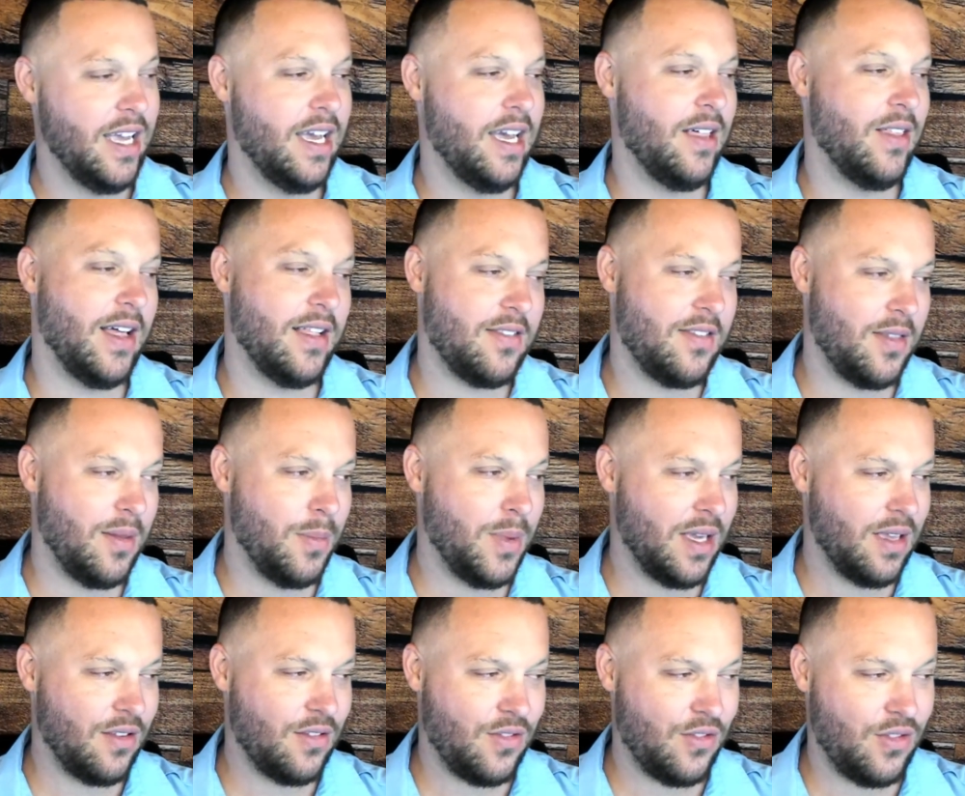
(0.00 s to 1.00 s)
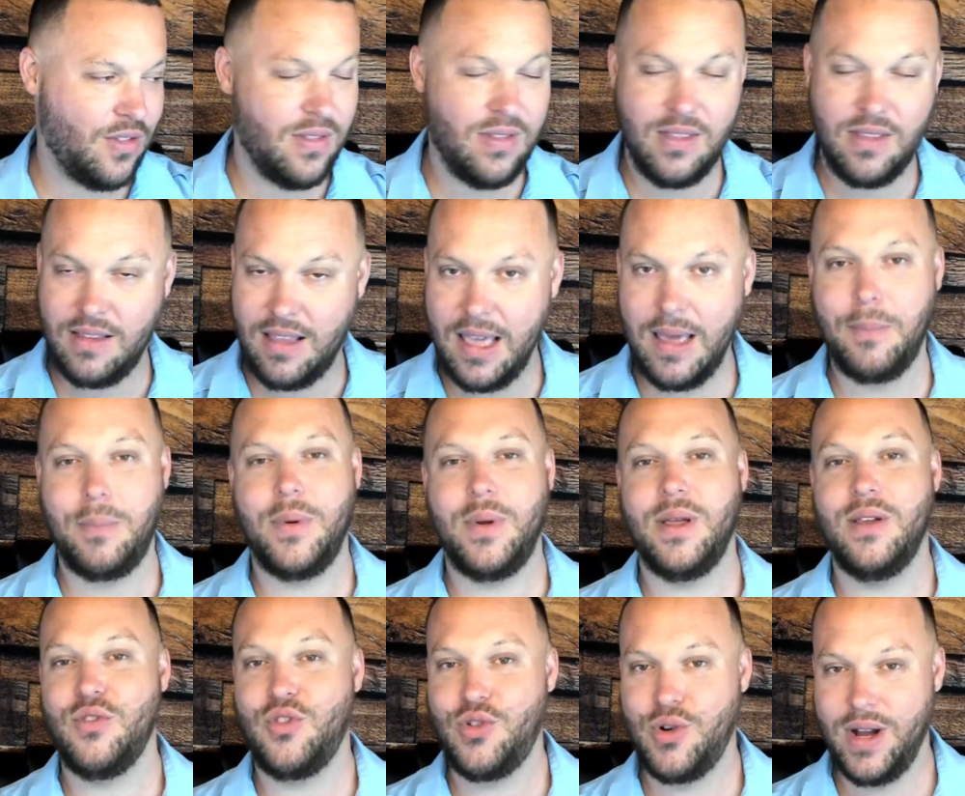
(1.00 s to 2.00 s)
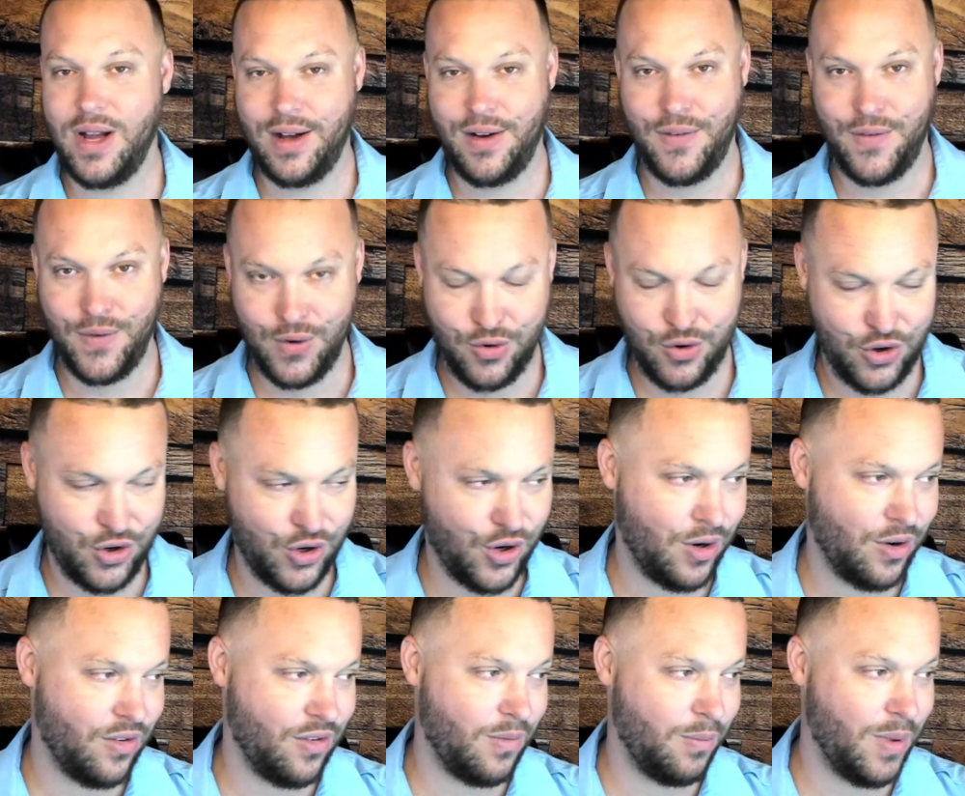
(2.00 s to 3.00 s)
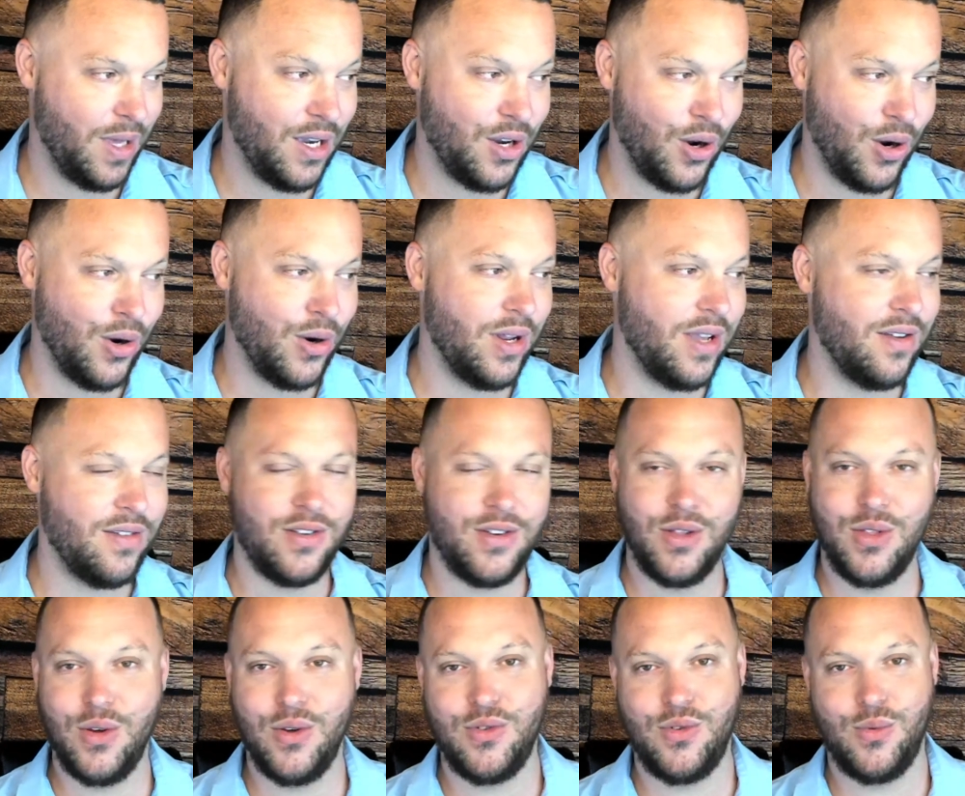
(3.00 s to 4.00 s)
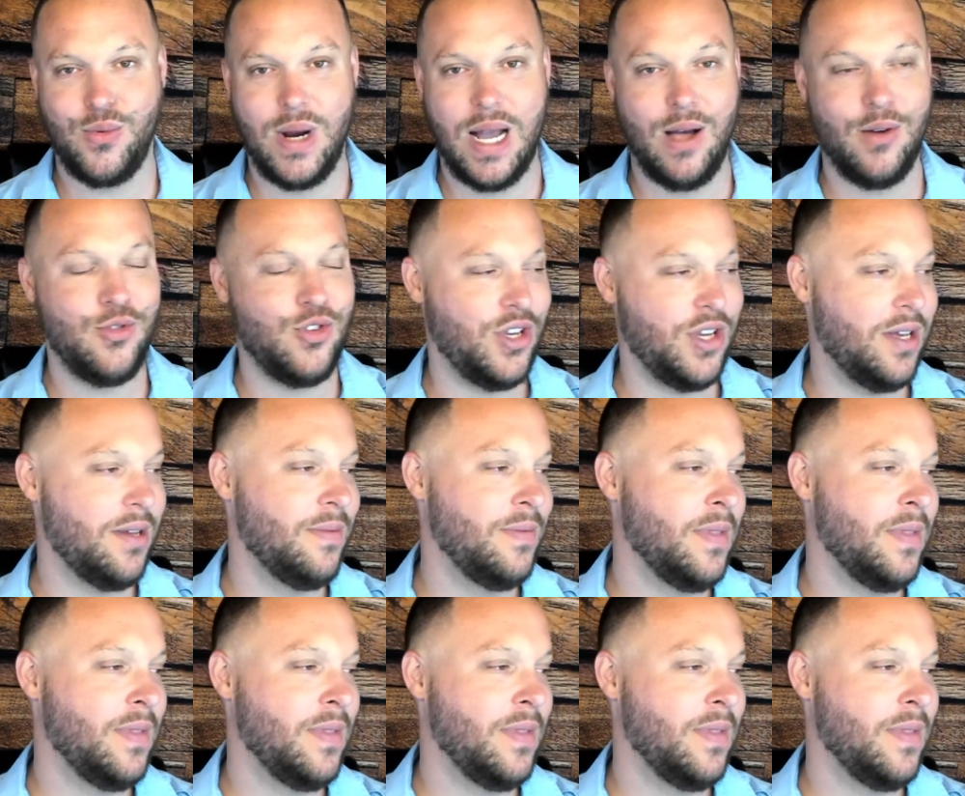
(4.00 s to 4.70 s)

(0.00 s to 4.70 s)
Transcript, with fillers: That's the biggest tip and trick for sure. Be courteous to those around you.